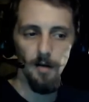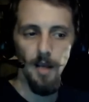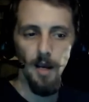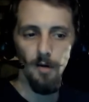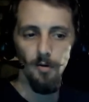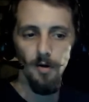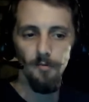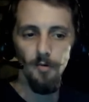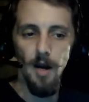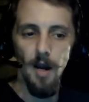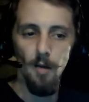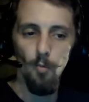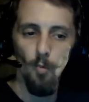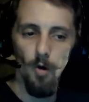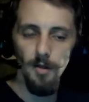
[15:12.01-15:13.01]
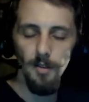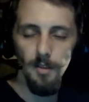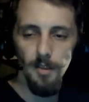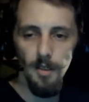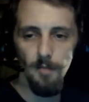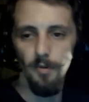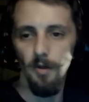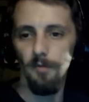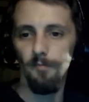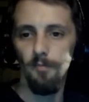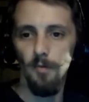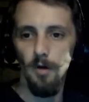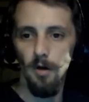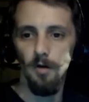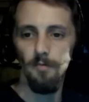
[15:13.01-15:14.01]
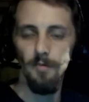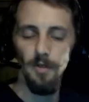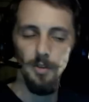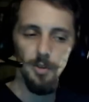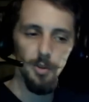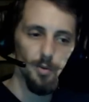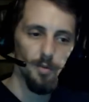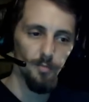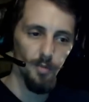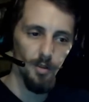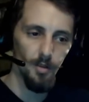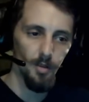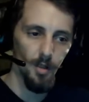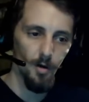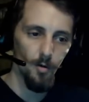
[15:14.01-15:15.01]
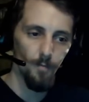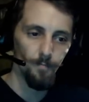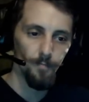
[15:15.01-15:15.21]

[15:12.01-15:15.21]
However, I wanted to keep the curve extremely low,